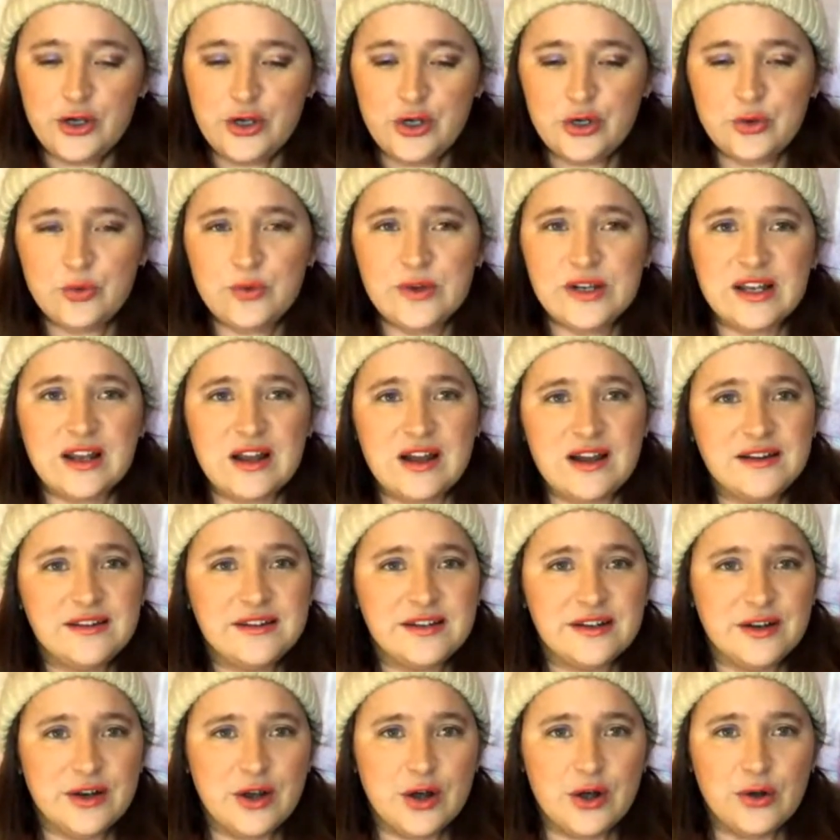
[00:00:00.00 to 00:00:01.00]
You would like
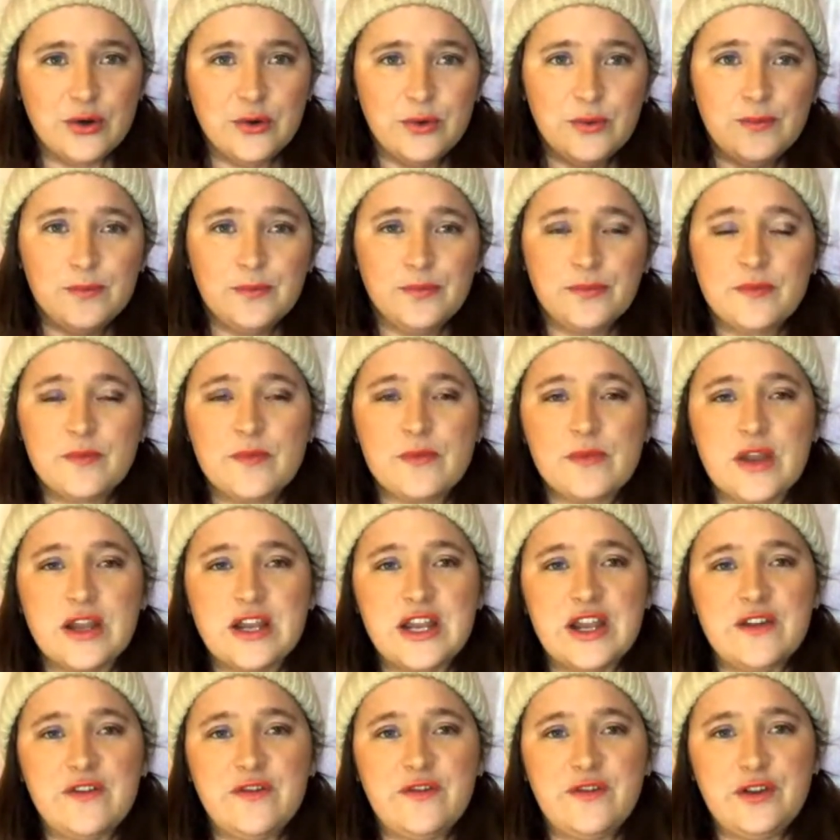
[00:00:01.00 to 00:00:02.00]
to know
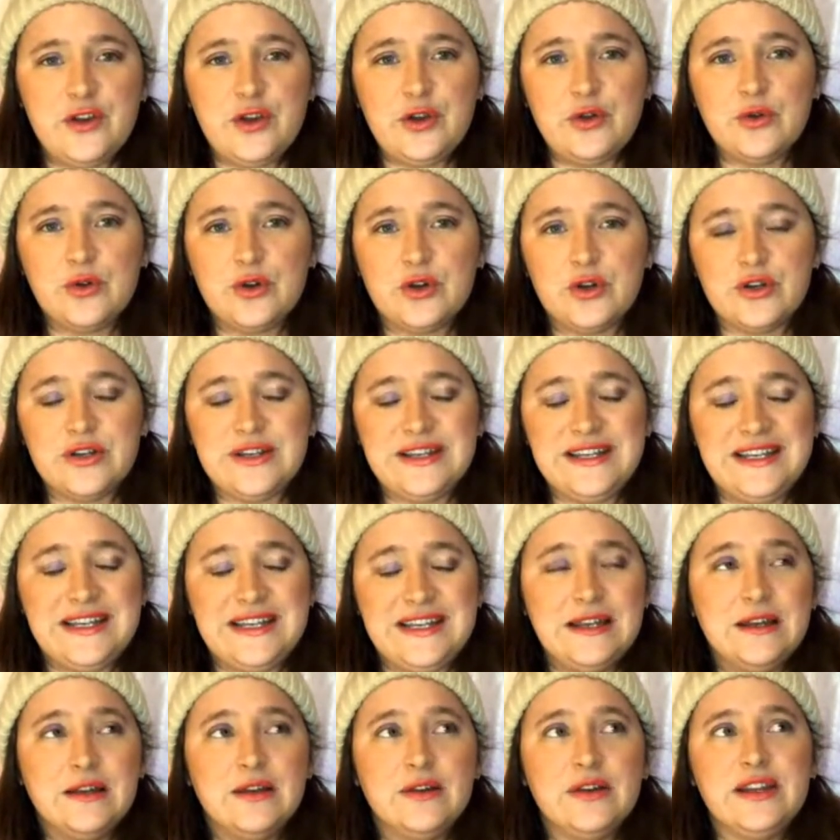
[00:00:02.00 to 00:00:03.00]
if you could
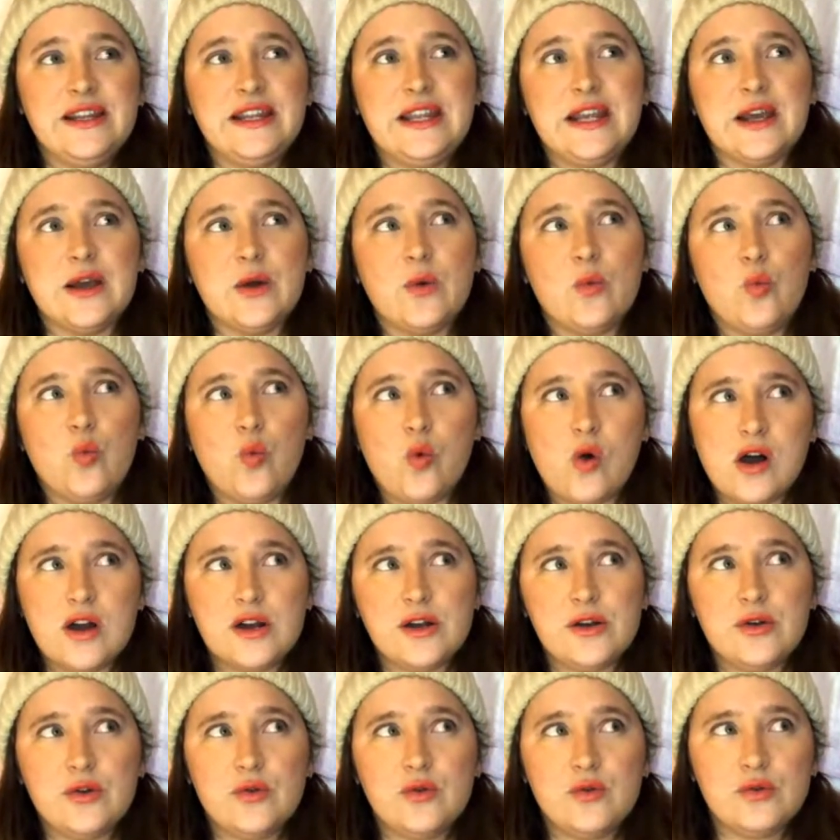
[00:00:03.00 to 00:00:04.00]
get
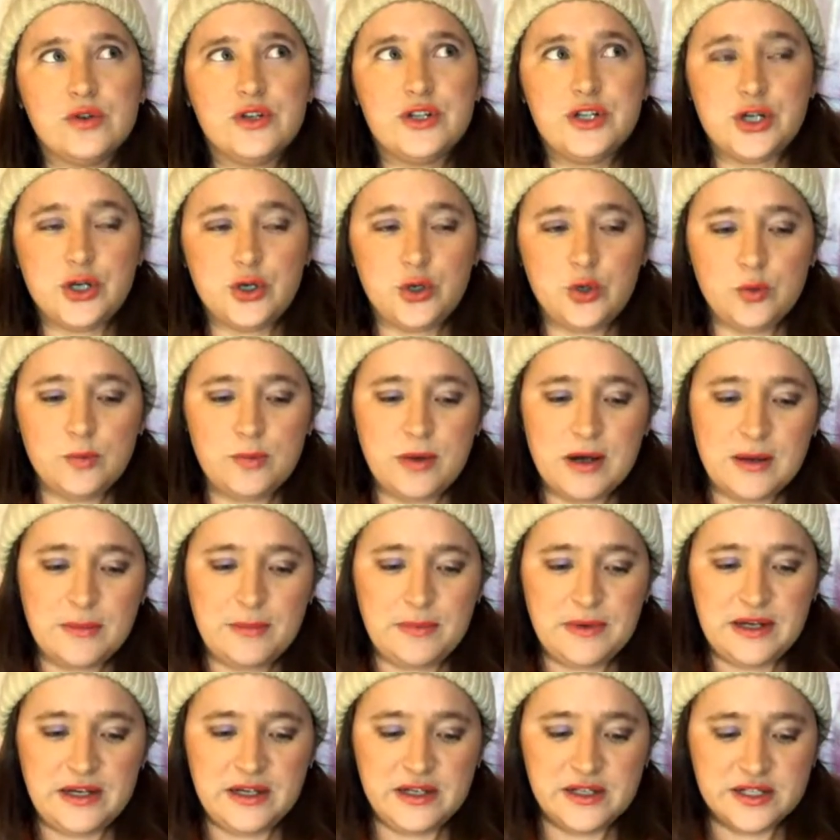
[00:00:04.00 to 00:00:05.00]
1 or 2
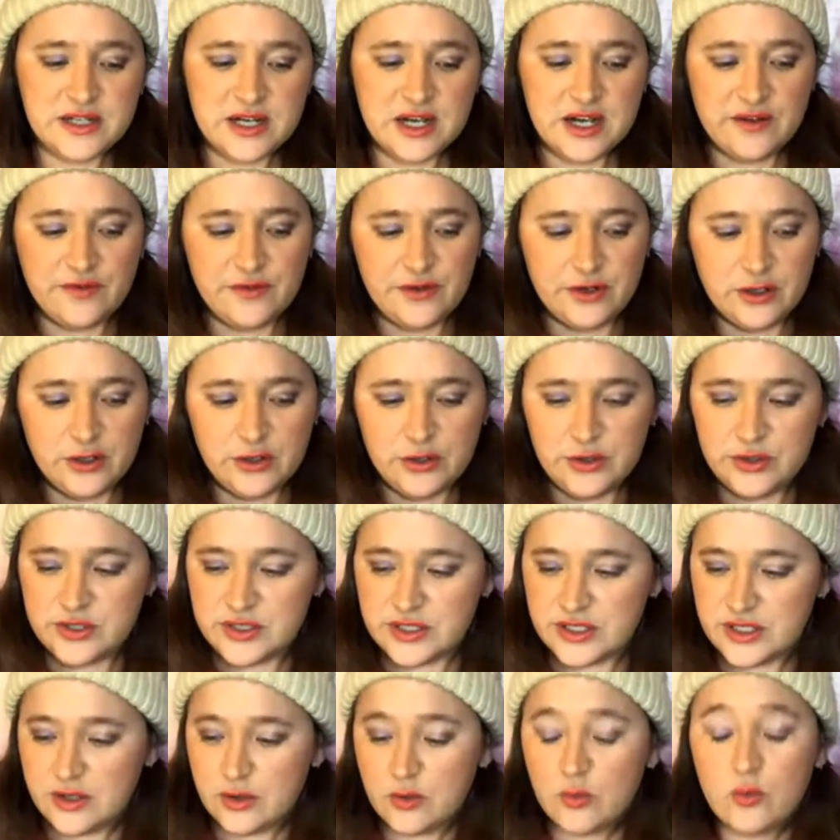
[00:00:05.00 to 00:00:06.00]
puppies after
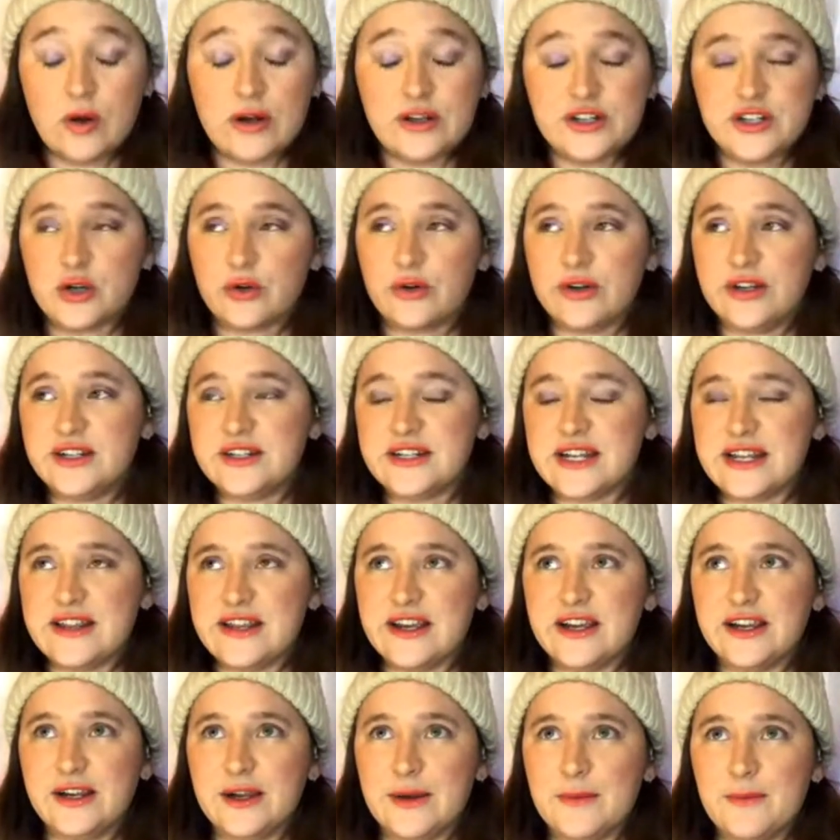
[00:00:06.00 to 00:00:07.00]
losing. Sorry, say
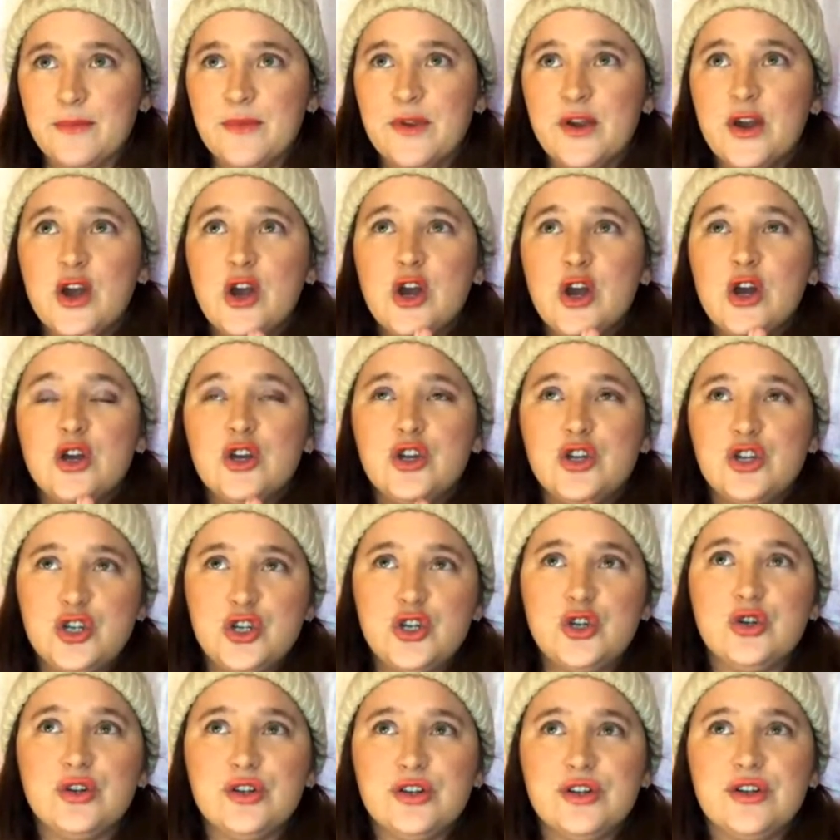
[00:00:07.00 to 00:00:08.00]
that again.
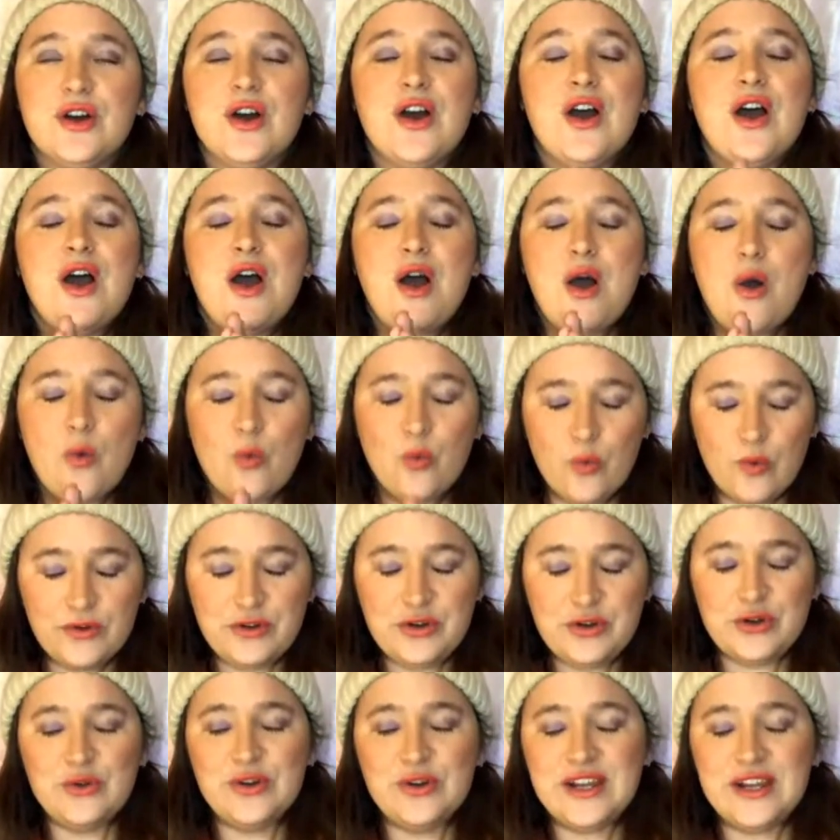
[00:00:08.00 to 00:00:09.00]
Should
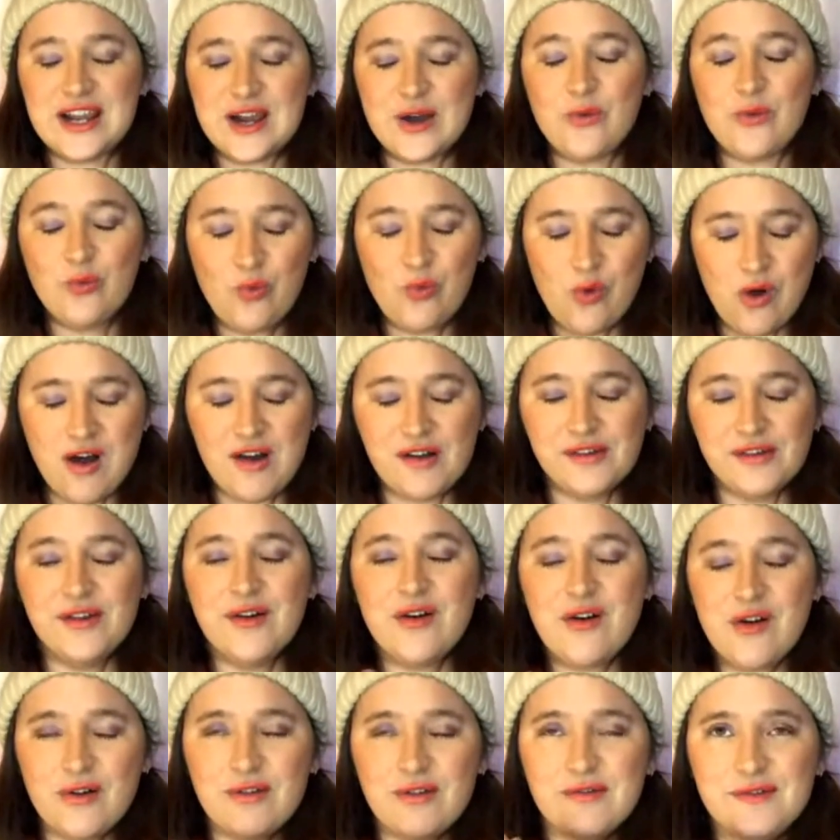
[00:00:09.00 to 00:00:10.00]
you get 1
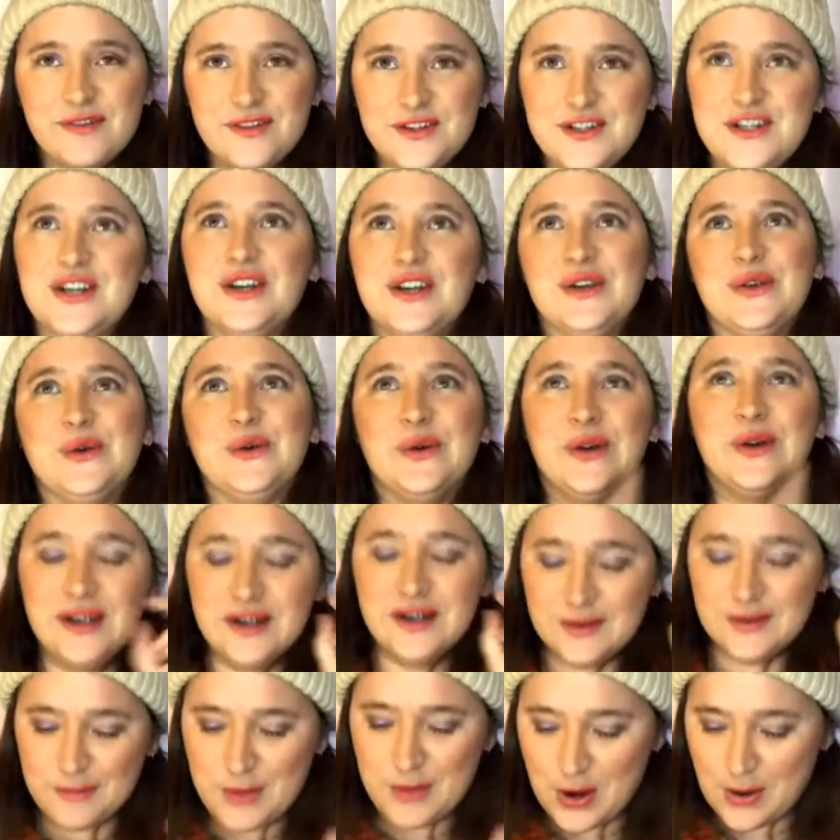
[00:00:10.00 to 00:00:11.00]
of 2
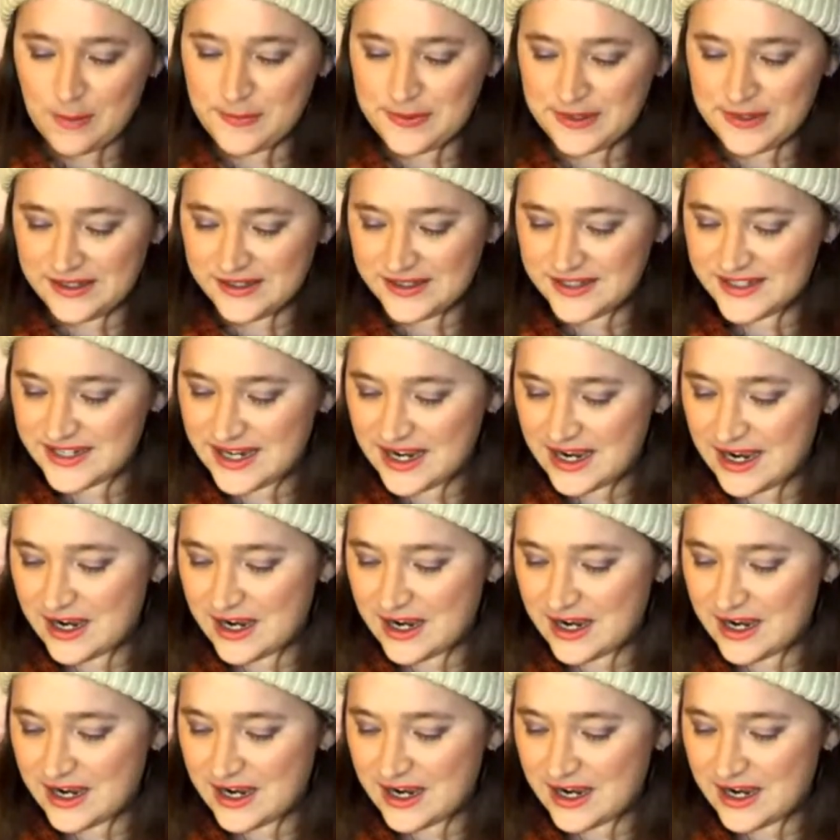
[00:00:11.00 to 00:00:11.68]
puppies